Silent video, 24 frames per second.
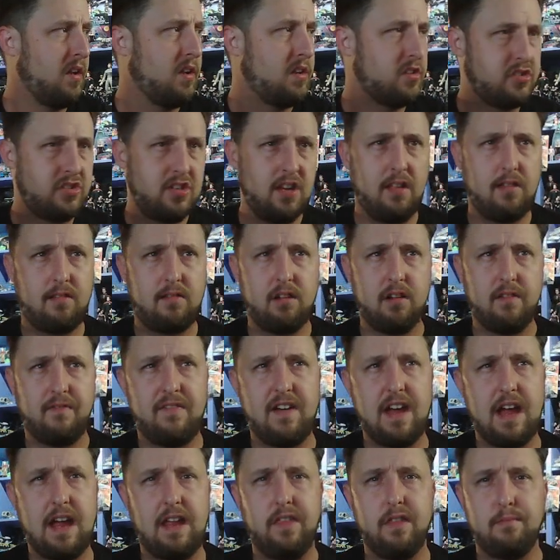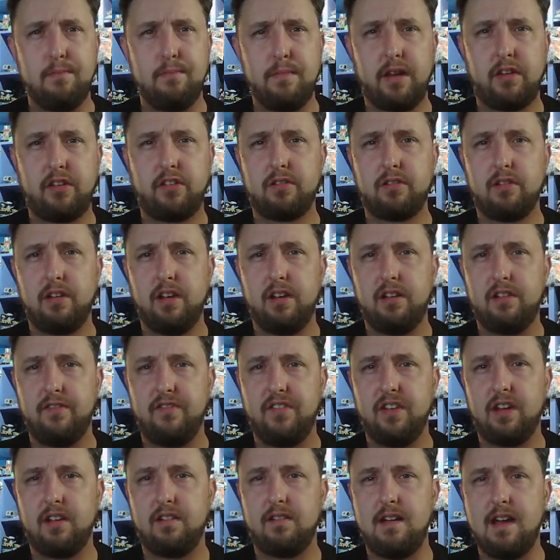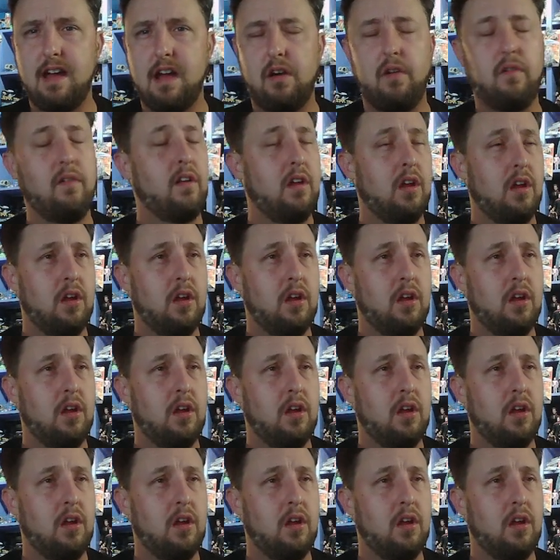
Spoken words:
she's going to find the mystery to figure out